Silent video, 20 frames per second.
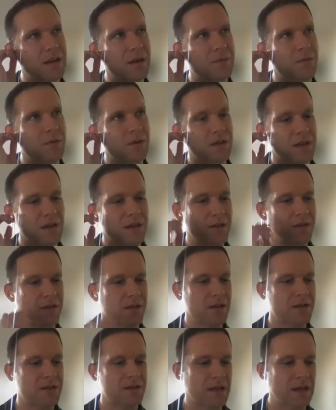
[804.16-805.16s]
And I'm looking at
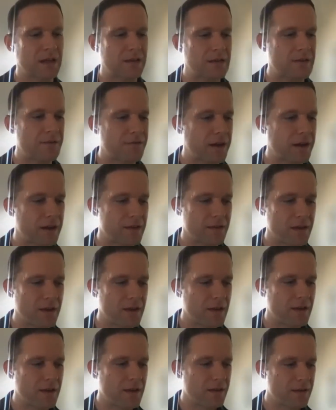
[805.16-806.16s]
things like if I
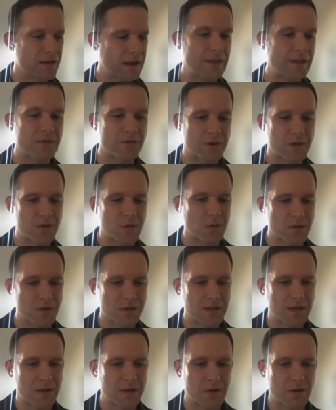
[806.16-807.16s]
had the
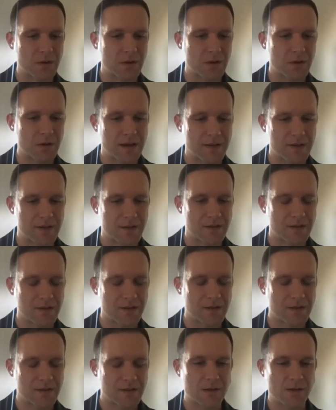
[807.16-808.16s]
resources, I would have asked
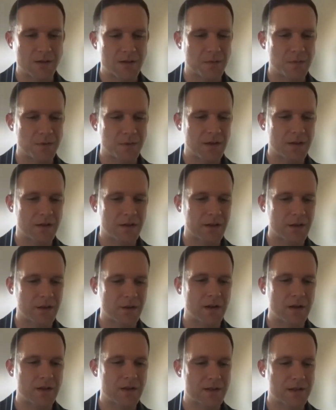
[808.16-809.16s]
our editor to be like,
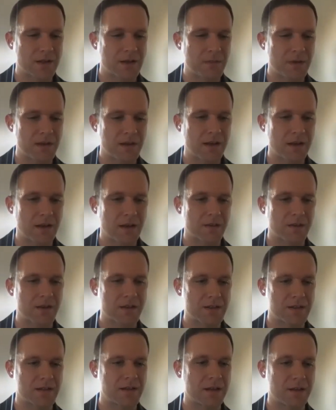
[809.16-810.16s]
on set and be cutting
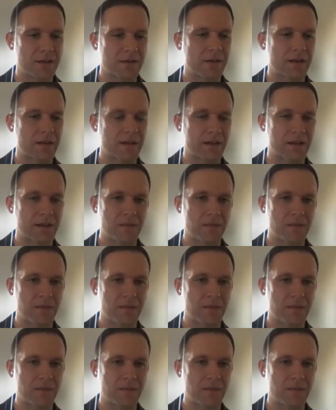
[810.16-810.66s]
things together like